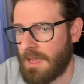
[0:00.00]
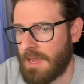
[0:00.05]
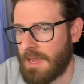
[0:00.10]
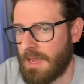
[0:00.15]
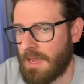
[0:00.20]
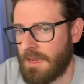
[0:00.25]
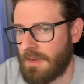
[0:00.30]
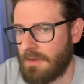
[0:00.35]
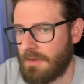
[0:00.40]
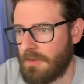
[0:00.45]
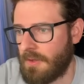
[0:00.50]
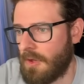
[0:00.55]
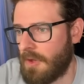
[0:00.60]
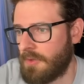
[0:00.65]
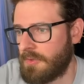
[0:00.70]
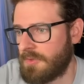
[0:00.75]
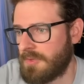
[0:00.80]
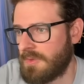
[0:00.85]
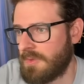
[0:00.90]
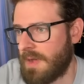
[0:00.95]
And
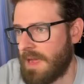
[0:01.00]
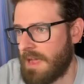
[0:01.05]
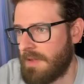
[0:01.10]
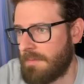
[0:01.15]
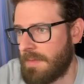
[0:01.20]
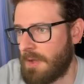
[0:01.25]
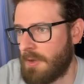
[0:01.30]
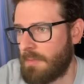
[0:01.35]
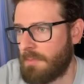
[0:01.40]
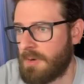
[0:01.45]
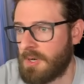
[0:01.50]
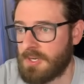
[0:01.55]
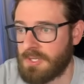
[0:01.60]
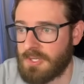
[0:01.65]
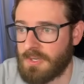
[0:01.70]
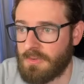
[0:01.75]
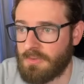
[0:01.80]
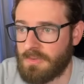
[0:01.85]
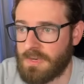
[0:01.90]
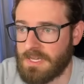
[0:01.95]
also I have my own
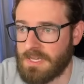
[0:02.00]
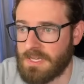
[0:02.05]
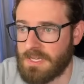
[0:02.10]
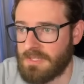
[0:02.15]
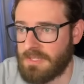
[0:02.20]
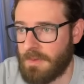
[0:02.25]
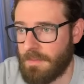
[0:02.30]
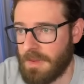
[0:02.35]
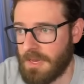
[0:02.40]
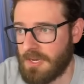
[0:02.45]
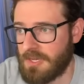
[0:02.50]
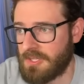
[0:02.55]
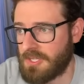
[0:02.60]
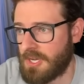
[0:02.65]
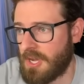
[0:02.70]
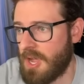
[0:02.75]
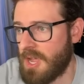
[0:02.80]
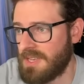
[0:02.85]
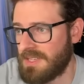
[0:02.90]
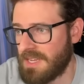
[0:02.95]
personal reasons and opinions
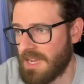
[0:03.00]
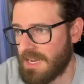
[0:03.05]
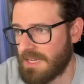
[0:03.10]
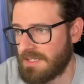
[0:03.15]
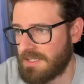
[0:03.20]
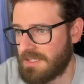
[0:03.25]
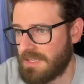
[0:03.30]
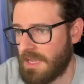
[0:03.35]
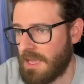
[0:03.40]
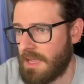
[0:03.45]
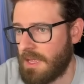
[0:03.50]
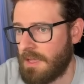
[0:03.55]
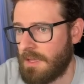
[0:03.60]
and contexts